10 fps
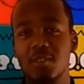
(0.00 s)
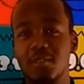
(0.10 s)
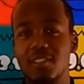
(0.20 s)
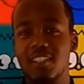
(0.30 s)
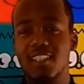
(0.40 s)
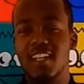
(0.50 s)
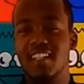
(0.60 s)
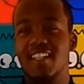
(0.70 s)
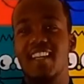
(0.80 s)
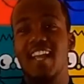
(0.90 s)
but it was just
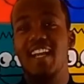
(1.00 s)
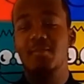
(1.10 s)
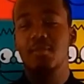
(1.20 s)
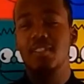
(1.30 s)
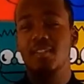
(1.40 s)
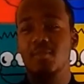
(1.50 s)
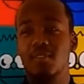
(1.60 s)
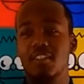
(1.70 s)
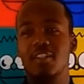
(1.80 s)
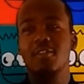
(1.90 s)
like the last place I
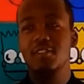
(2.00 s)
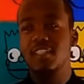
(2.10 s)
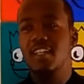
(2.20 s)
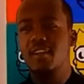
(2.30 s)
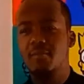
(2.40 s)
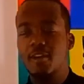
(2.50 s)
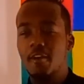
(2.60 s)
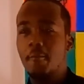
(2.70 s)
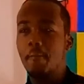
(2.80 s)
wanted to lose it at. But